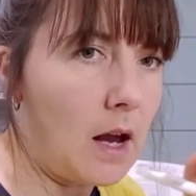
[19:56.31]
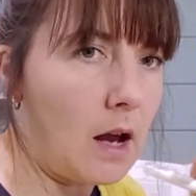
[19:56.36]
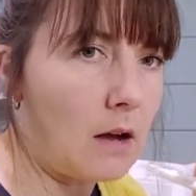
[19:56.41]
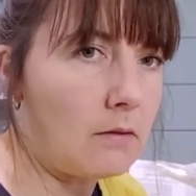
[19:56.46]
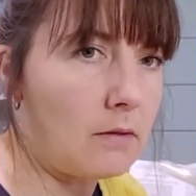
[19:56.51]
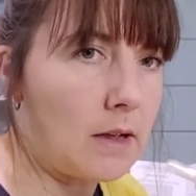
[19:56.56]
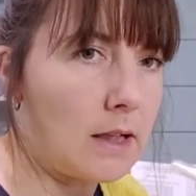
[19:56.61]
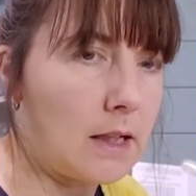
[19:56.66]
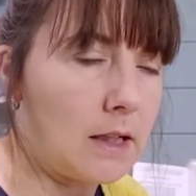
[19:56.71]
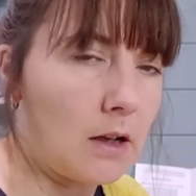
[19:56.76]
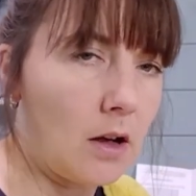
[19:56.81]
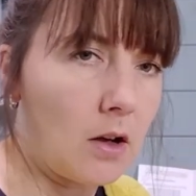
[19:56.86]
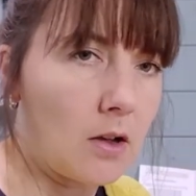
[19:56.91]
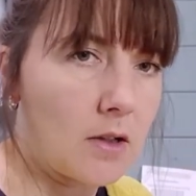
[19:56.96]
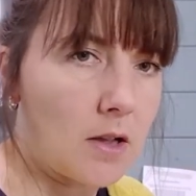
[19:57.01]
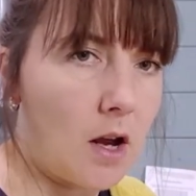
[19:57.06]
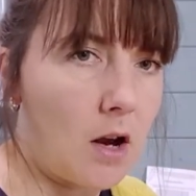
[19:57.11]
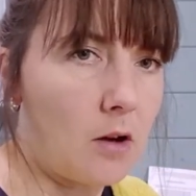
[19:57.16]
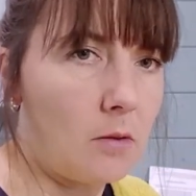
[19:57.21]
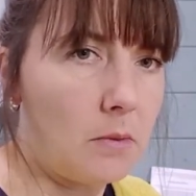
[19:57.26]
a really
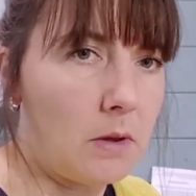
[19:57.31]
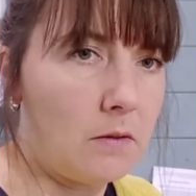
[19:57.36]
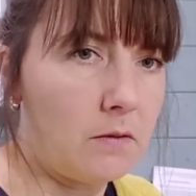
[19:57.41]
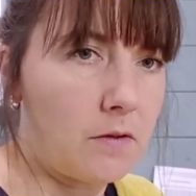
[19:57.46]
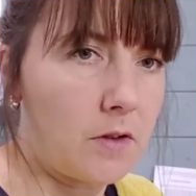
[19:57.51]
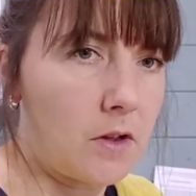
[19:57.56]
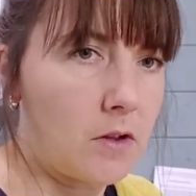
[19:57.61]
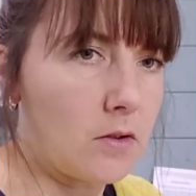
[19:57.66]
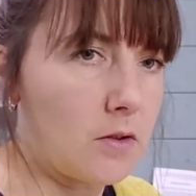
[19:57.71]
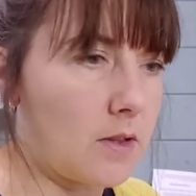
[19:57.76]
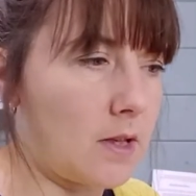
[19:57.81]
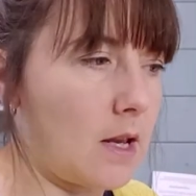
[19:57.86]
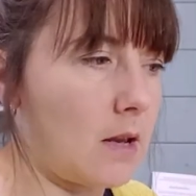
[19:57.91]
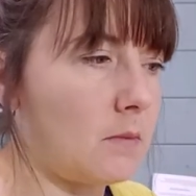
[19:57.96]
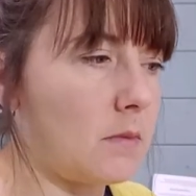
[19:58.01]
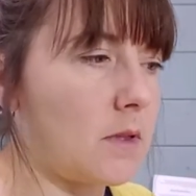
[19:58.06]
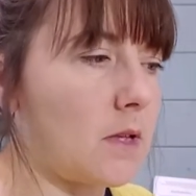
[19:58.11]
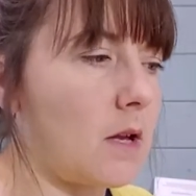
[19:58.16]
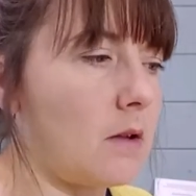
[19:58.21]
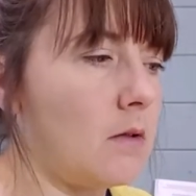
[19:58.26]
nice opening for your zip,
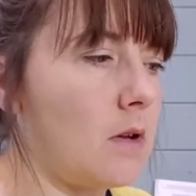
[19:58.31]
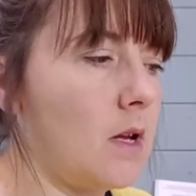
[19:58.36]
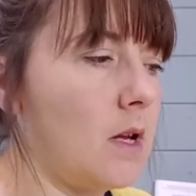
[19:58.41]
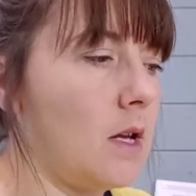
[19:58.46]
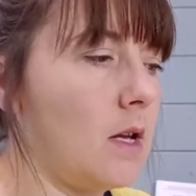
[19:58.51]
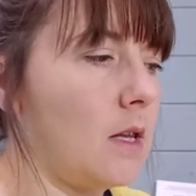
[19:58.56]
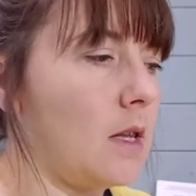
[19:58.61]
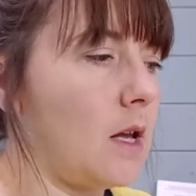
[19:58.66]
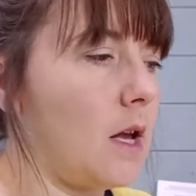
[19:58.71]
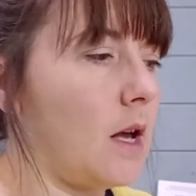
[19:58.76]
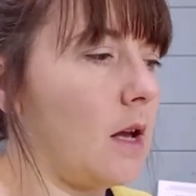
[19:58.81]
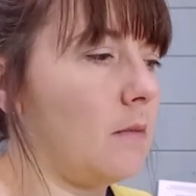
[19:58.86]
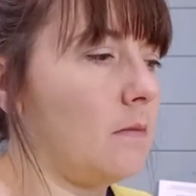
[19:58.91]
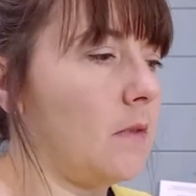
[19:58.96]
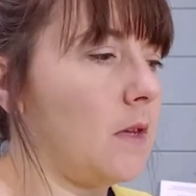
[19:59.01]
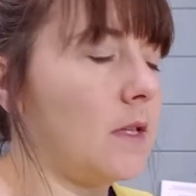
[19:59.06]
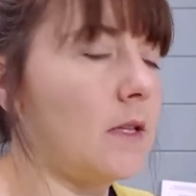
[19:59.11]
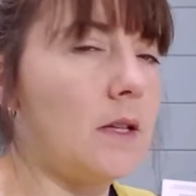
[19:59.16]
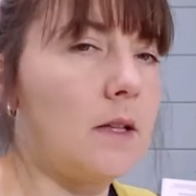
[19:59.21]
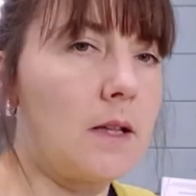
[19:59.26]
so
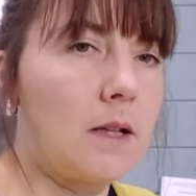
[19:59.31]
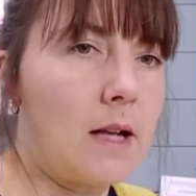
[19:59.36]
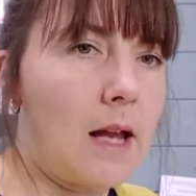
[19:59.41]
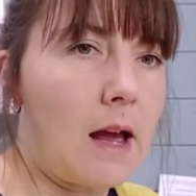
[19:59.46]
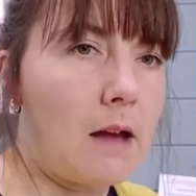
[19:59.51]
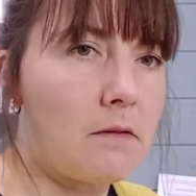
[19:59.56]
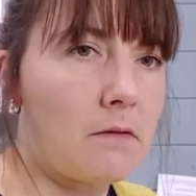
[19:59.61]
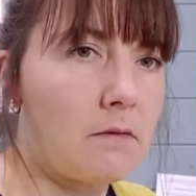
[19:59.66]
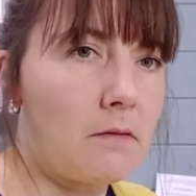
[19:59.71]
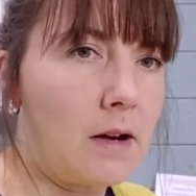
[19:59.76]
this is an air